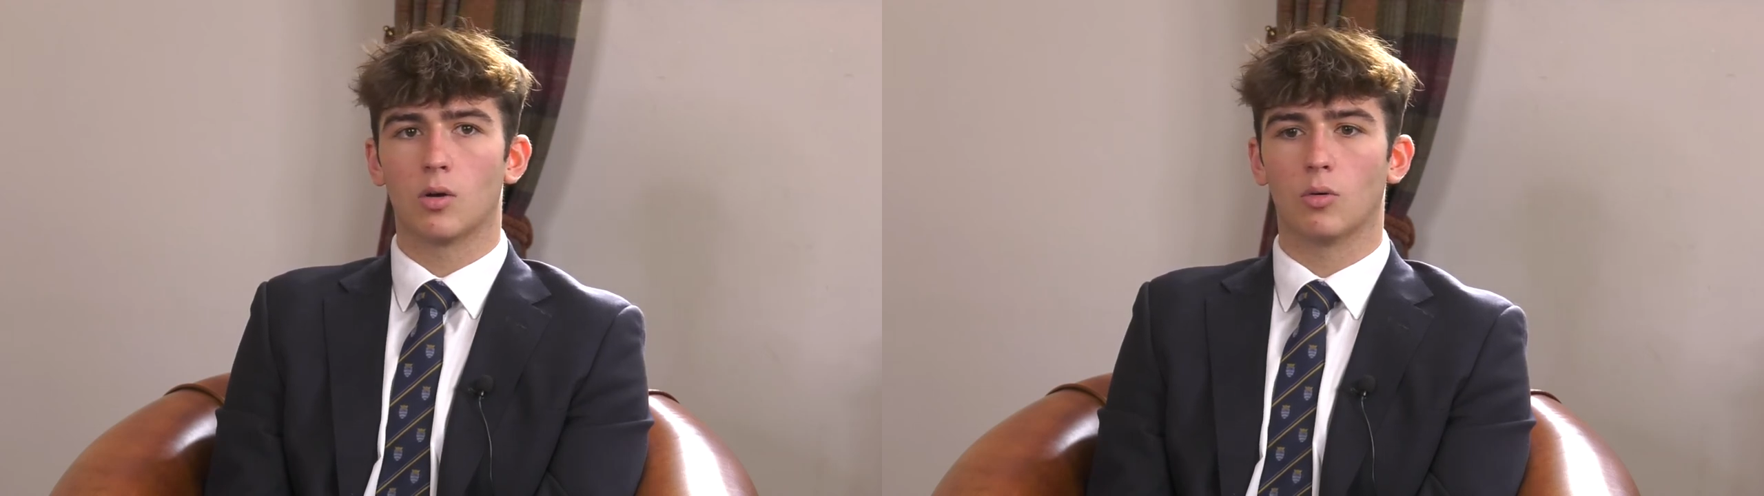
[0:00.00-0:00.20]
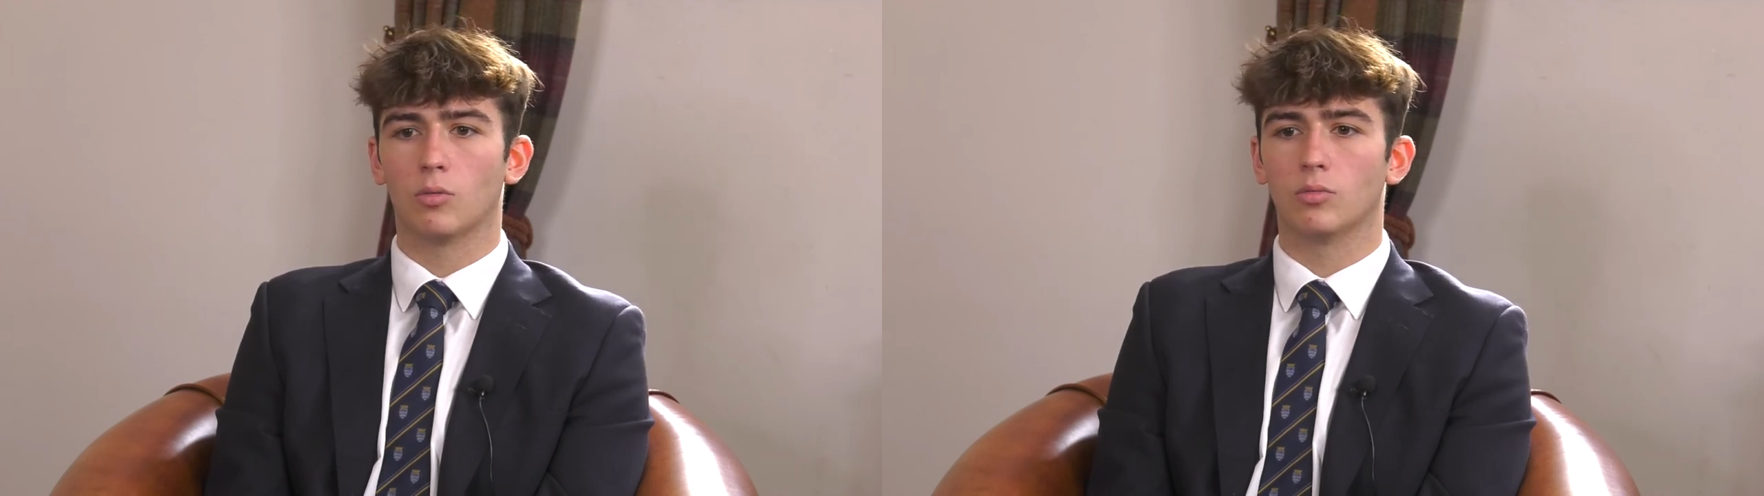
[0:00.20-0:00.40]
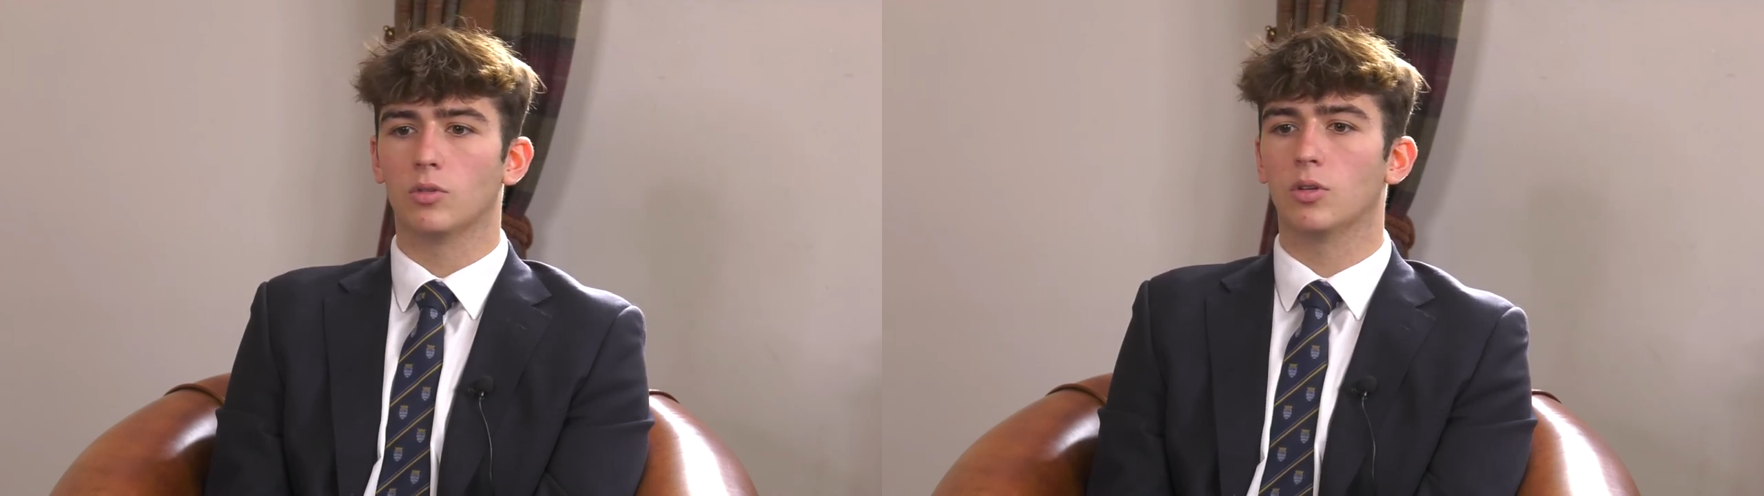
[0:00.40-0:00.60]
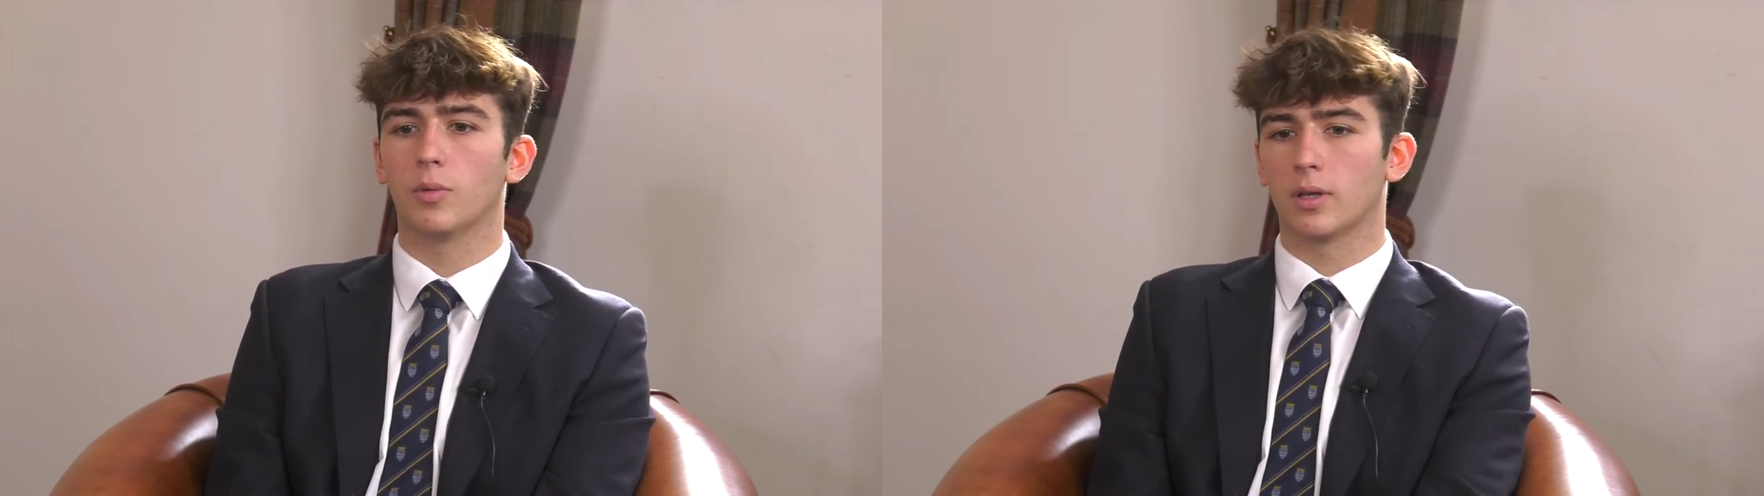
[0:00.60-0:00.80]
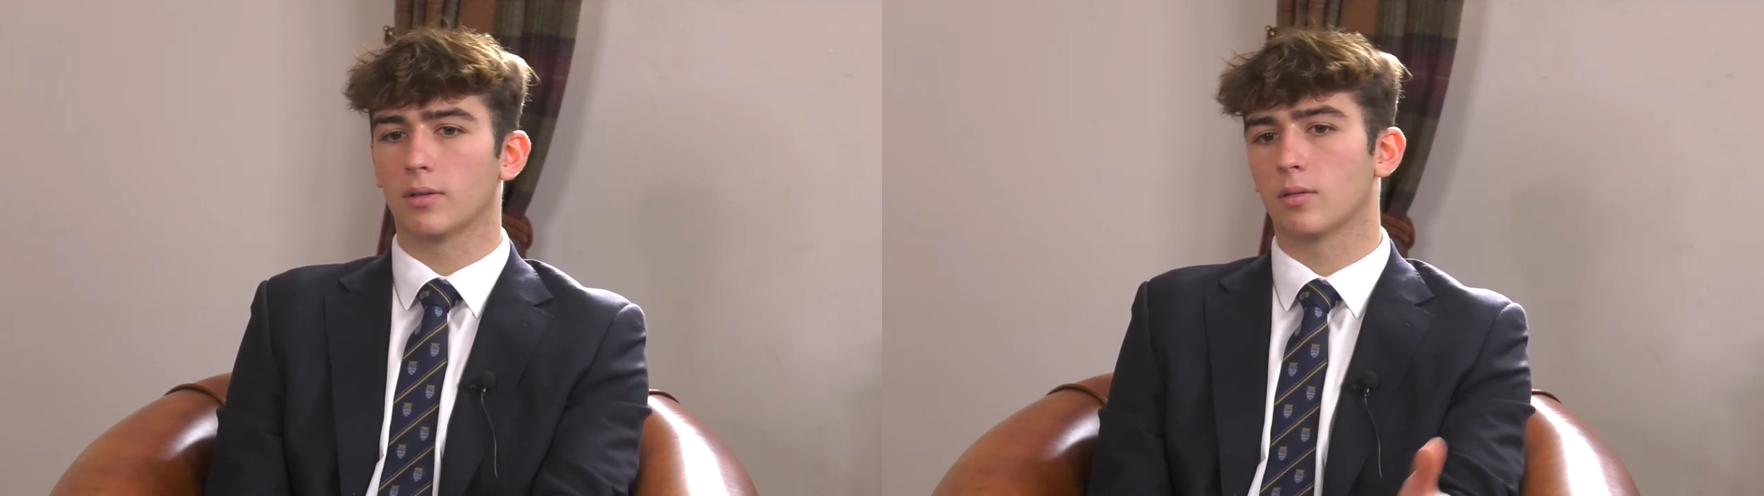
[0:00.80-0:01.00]
or
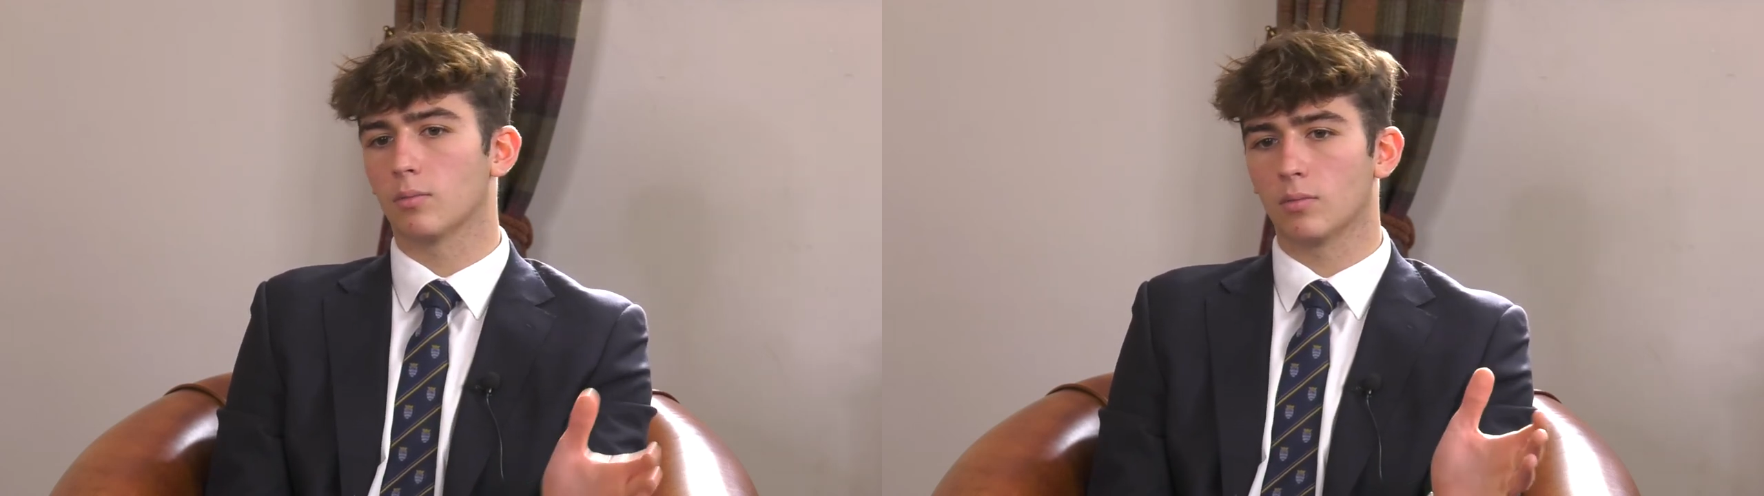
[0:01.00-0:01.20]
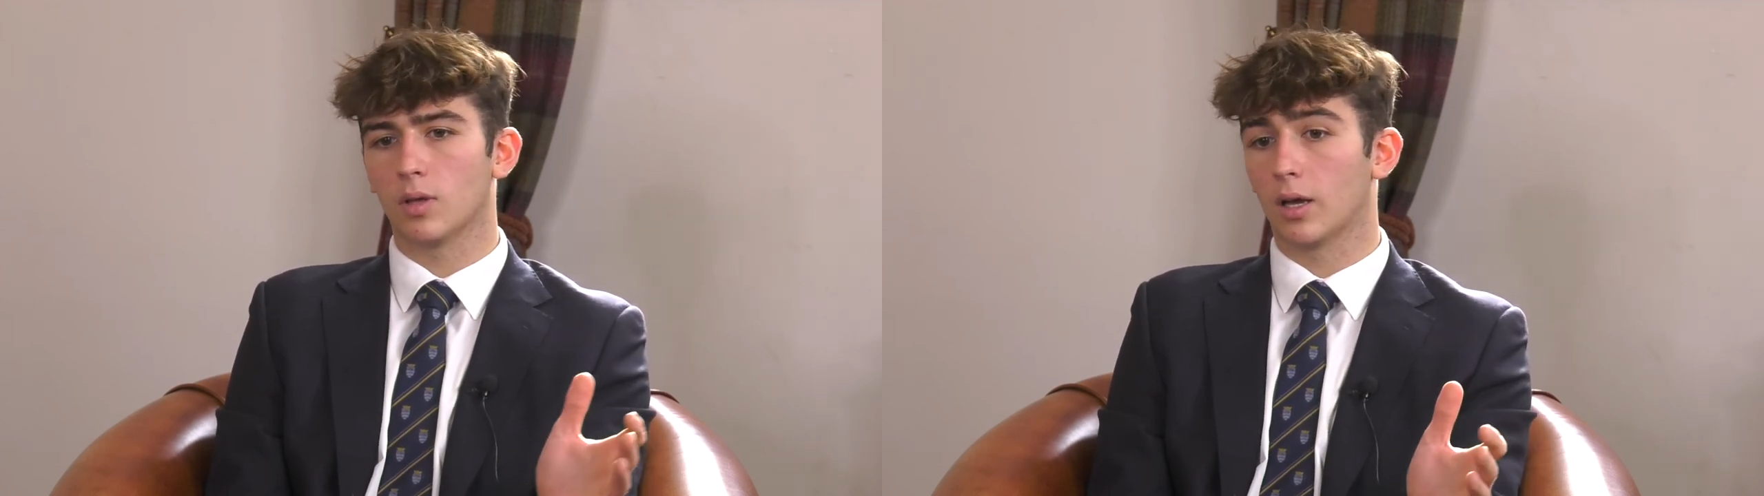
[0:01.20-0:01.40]
doing some